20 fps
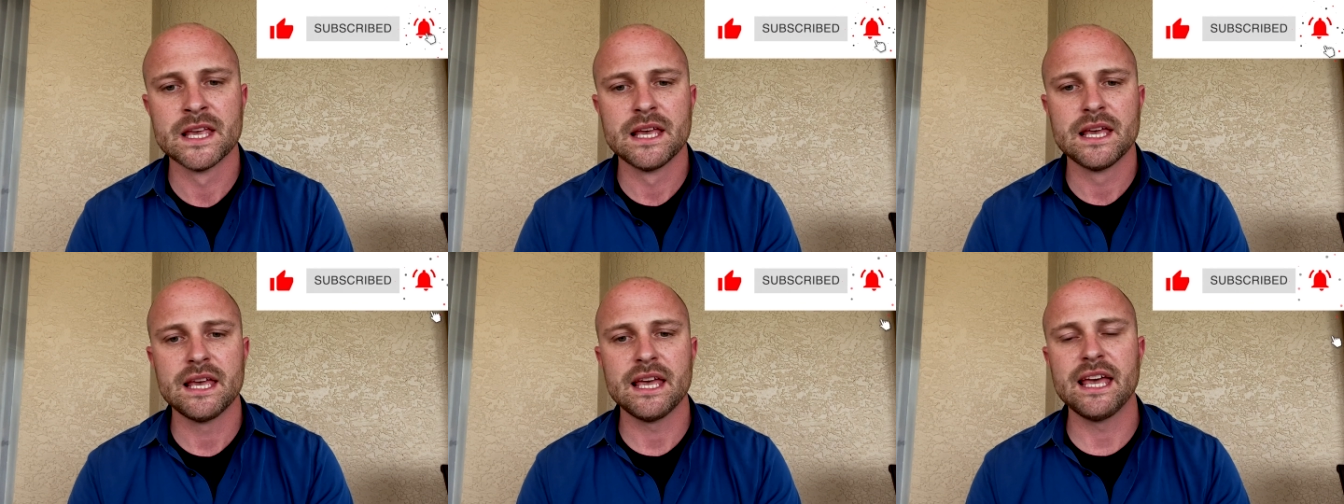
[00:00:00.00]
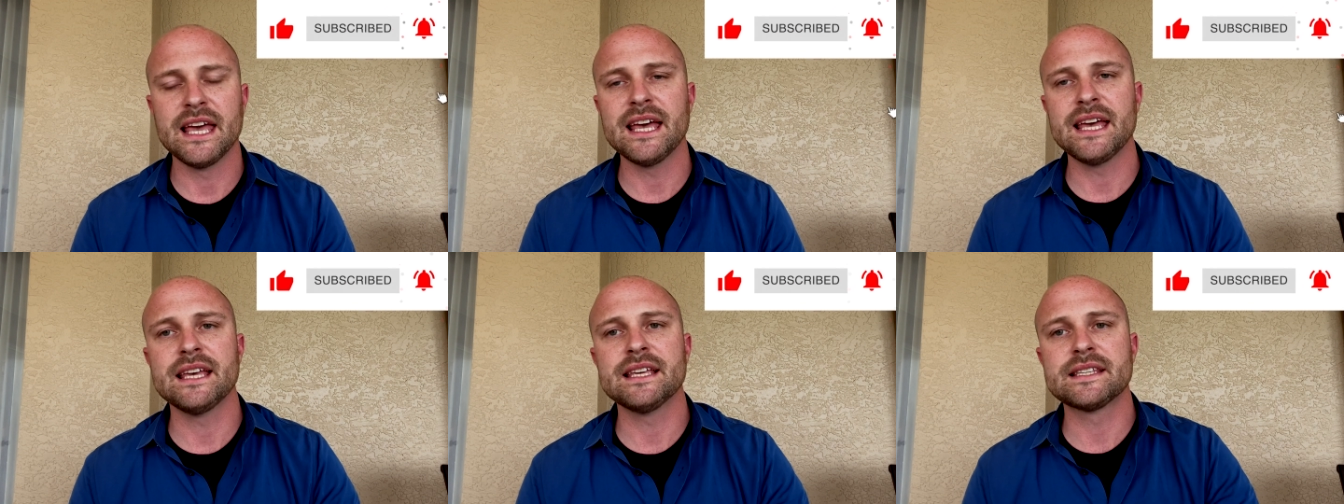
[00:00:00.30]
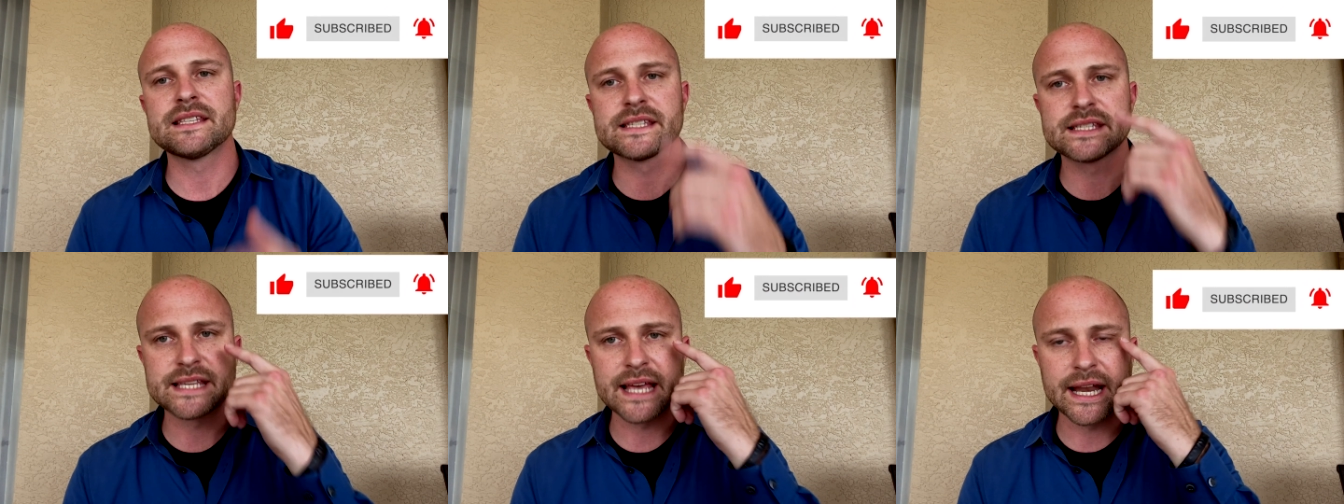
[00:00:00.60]
It is
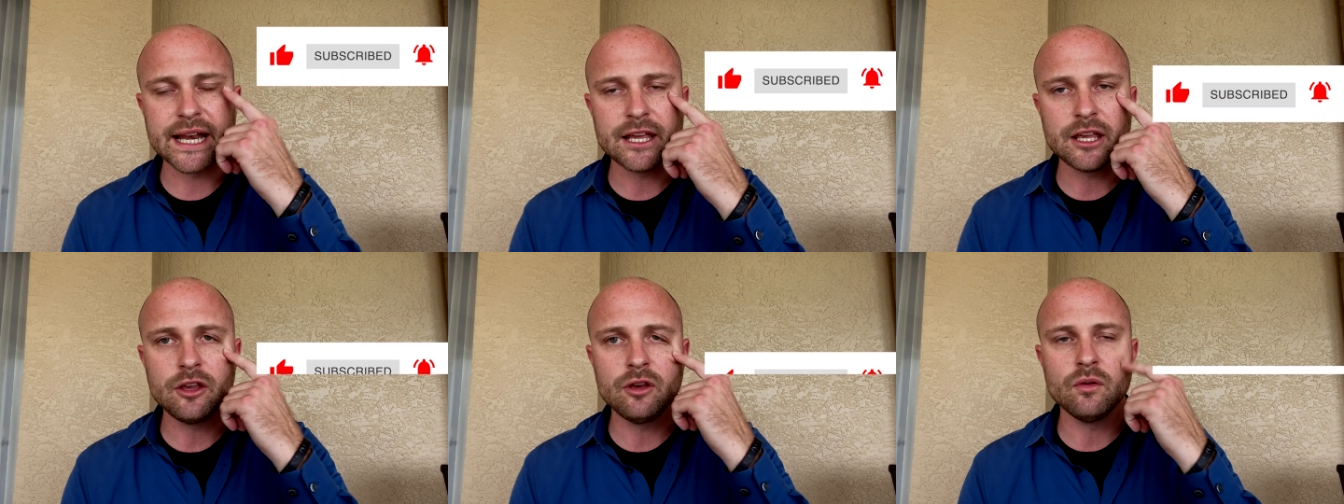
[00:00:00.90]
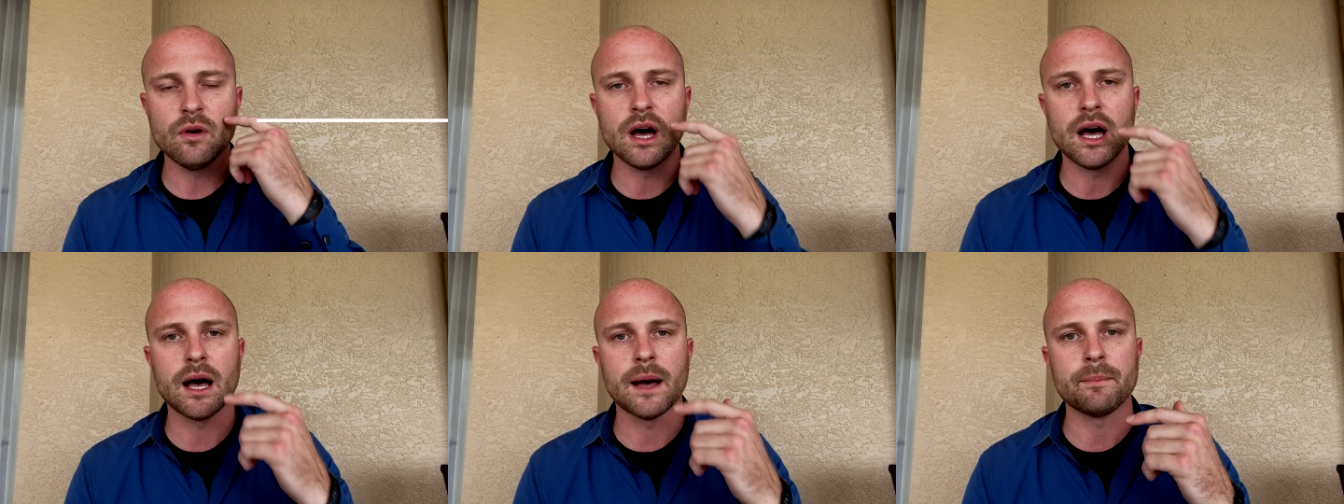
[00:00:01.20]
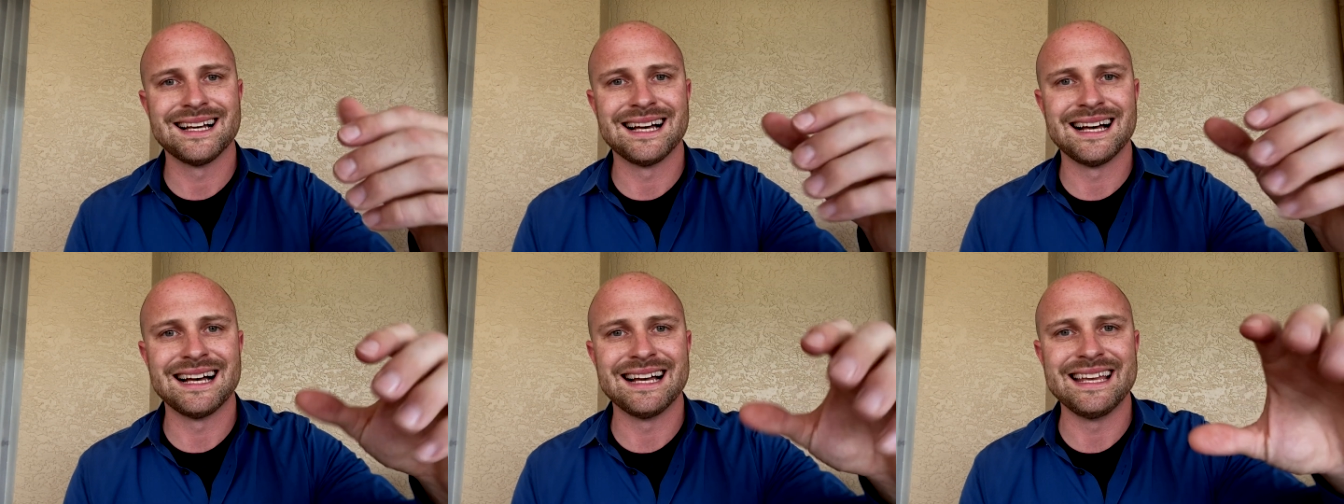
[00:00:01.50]
setting you
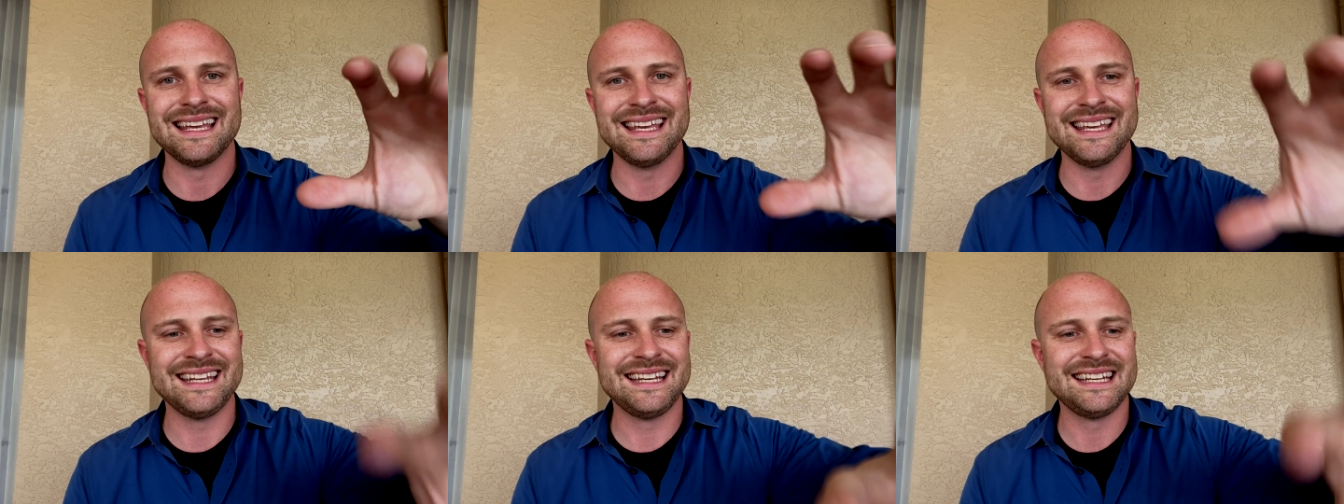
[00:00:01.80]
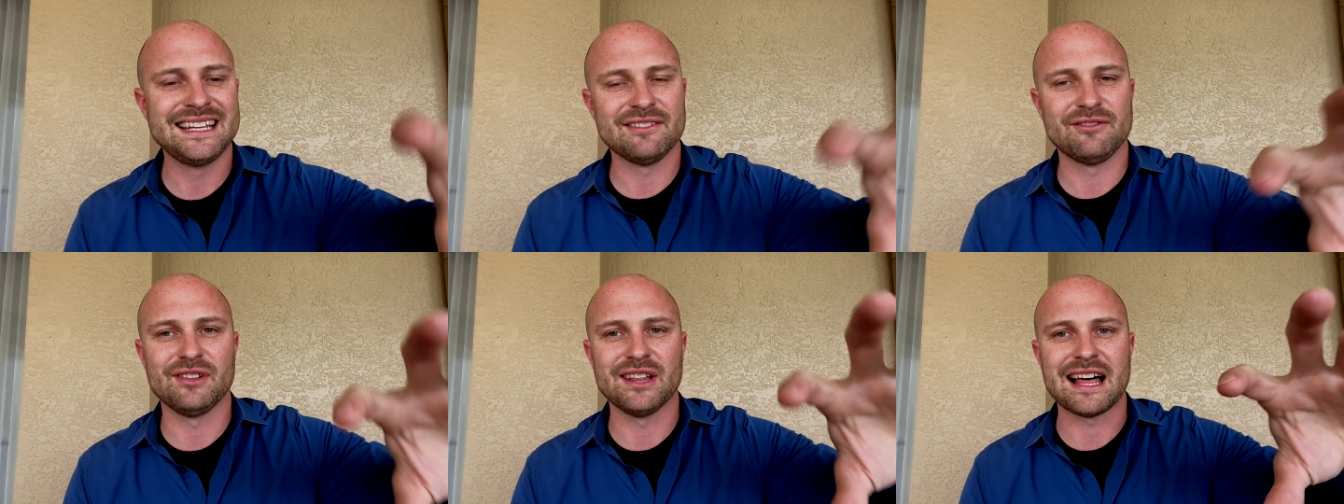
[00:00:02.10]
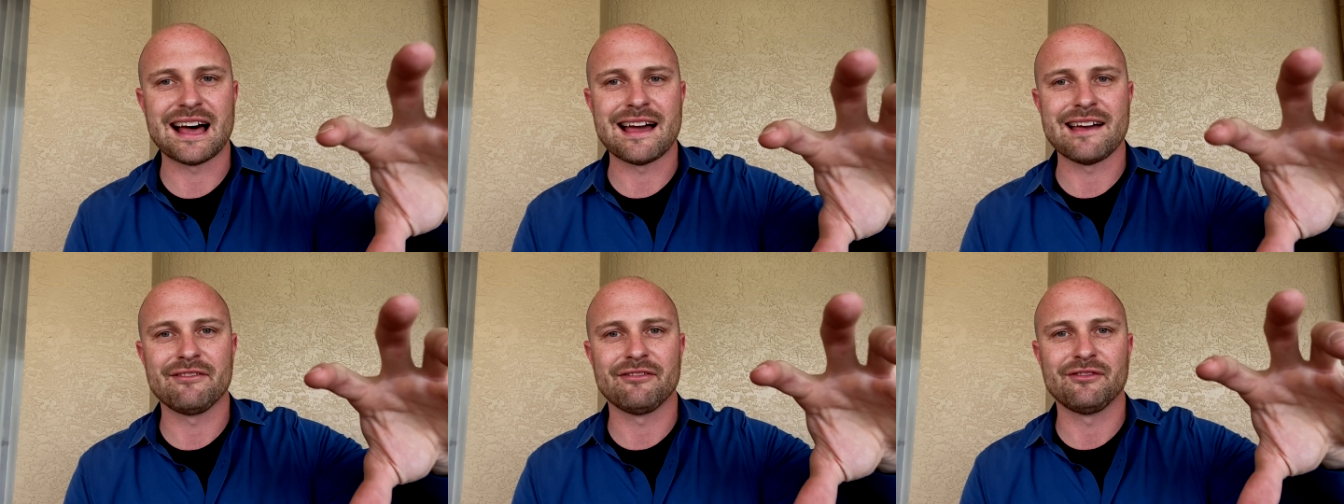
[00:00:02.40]
up an end of
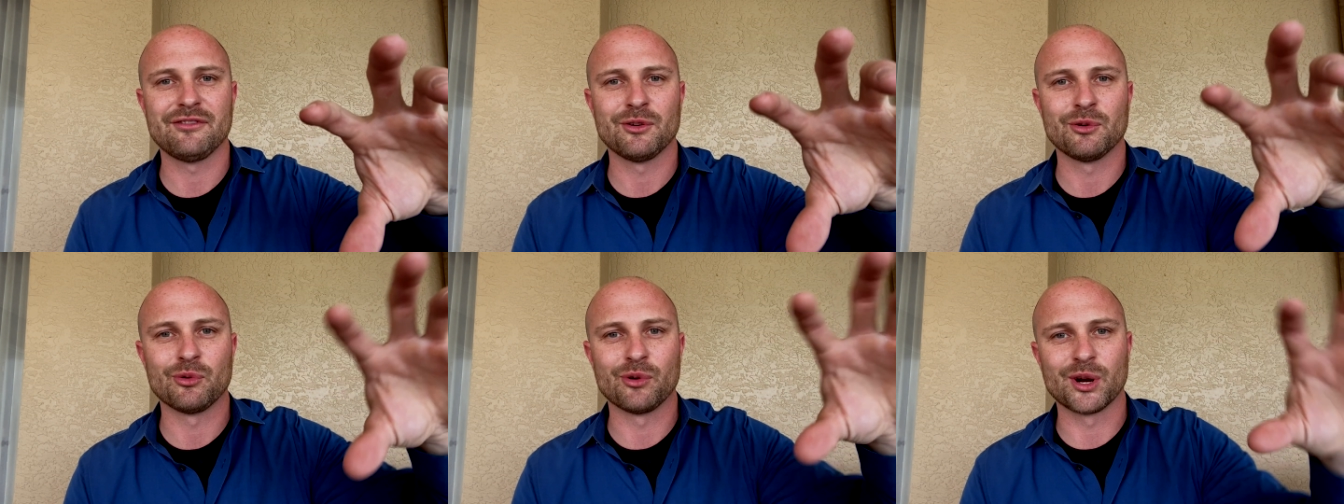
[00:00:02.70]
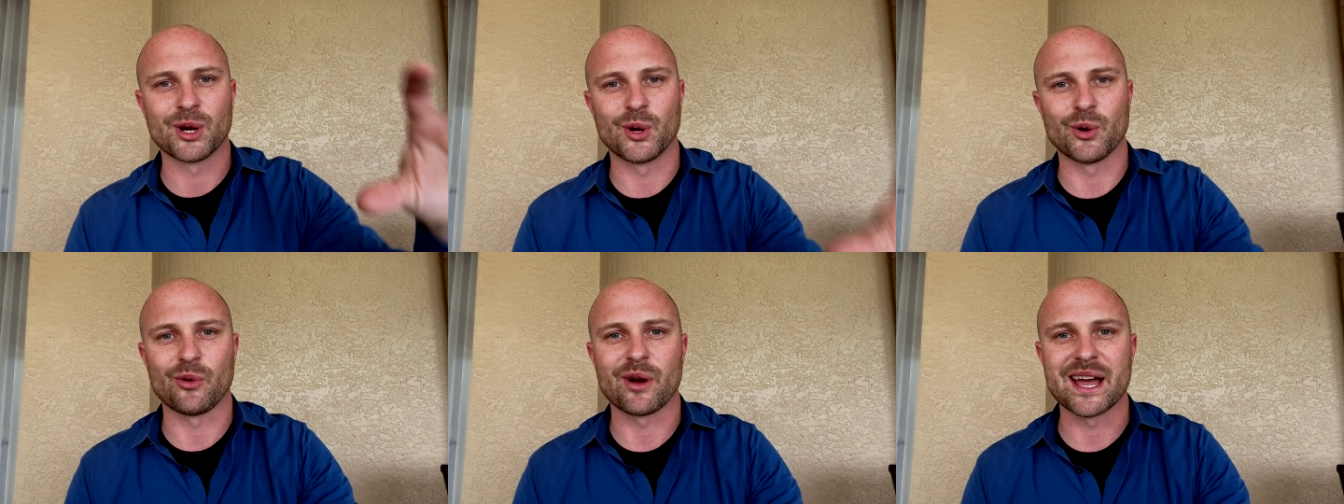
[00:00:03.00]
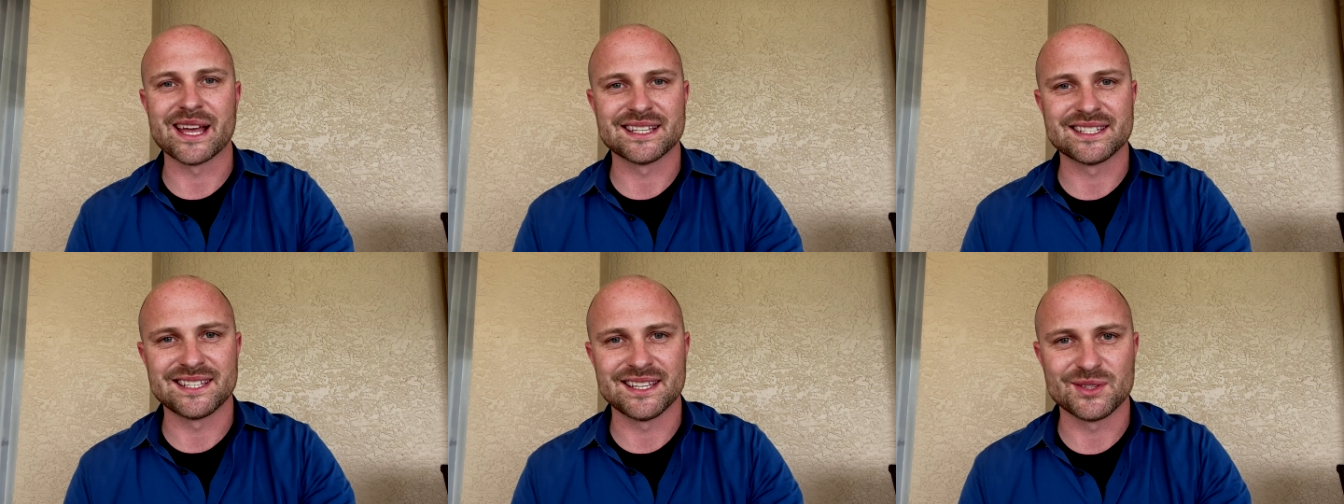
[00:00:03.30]
life
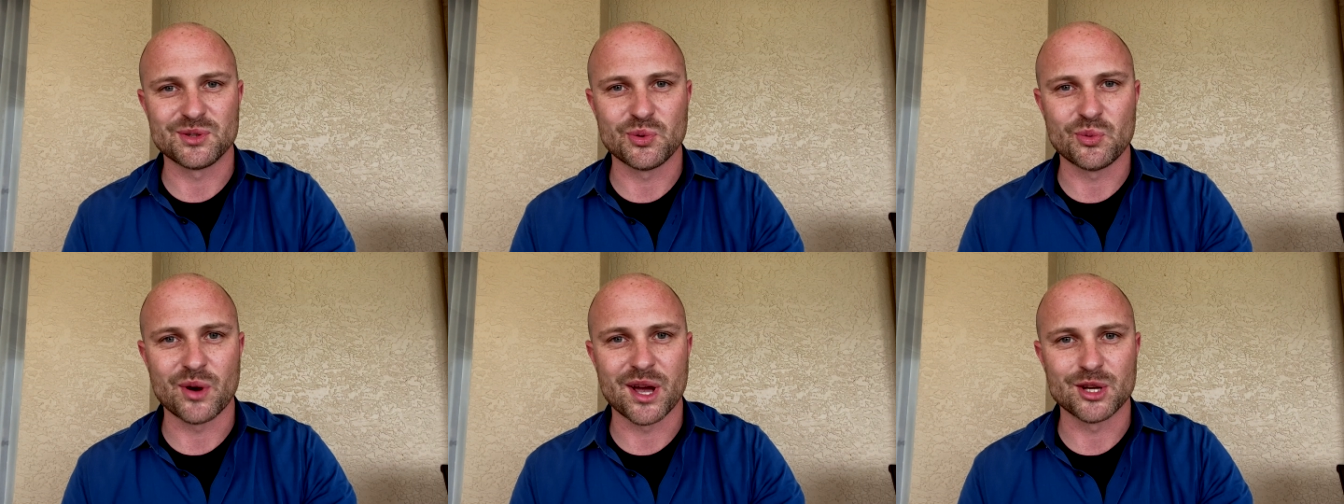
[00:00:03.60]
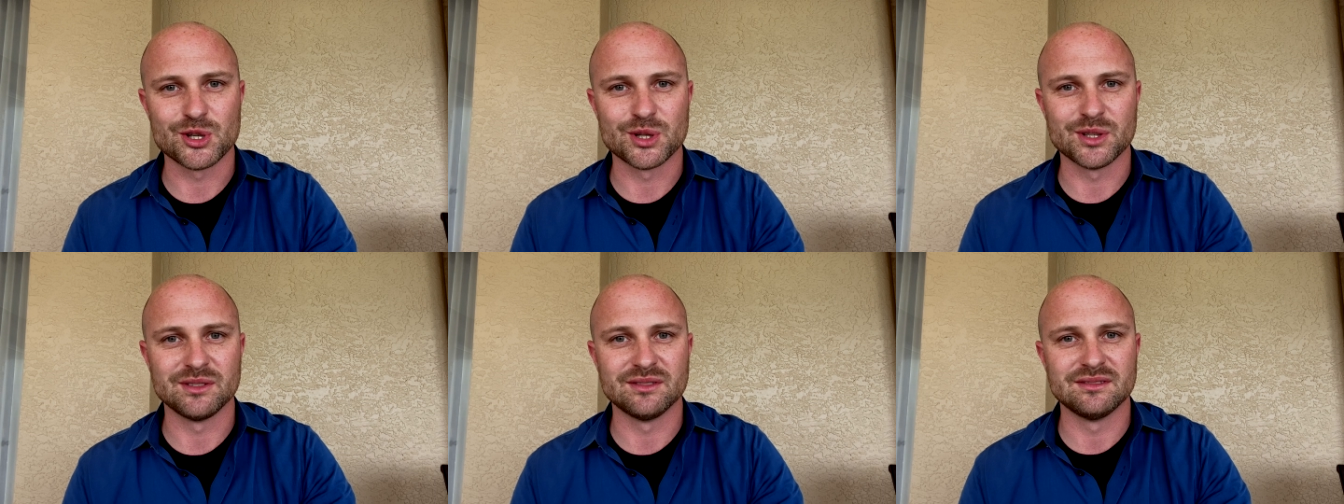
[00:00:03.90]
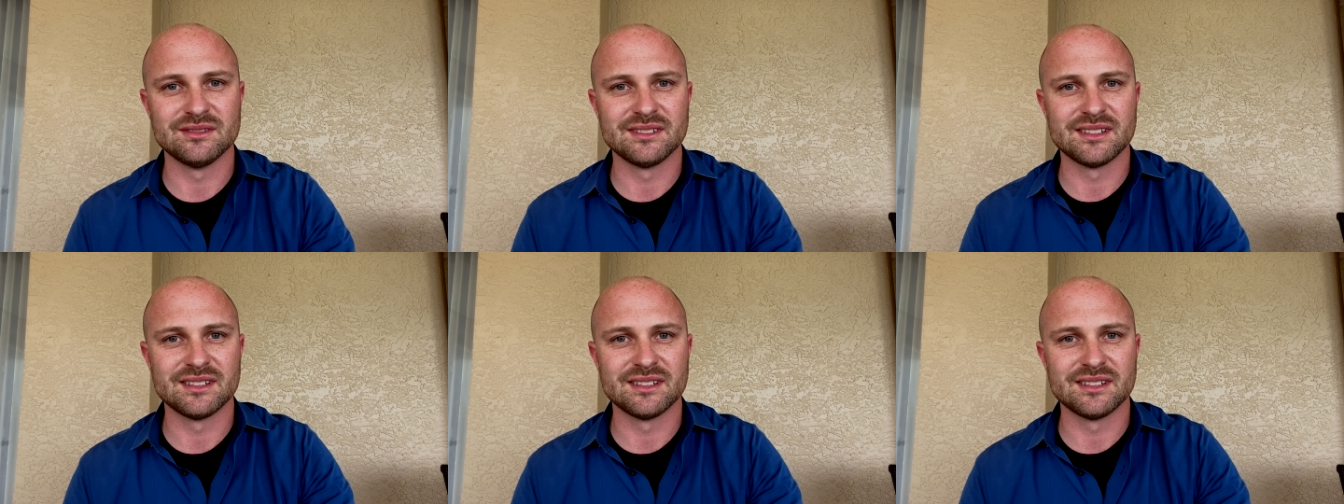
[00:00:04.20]
regret situation.